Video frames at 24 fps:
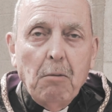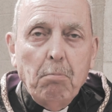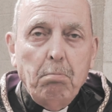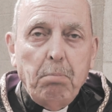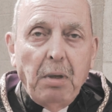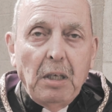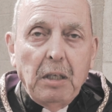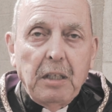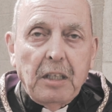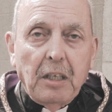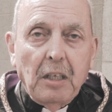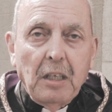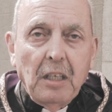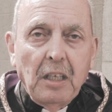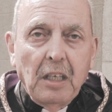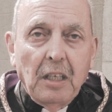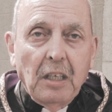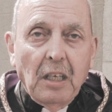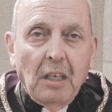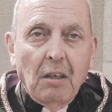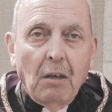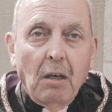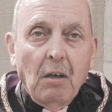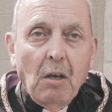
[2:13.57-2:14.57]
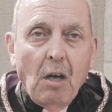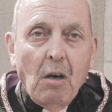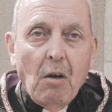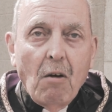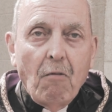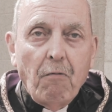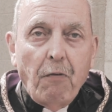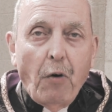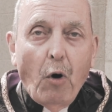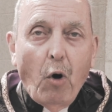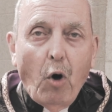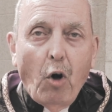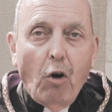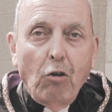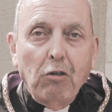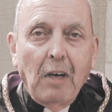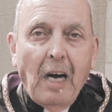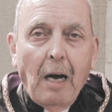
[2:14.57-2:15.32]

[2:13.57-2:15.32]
built here for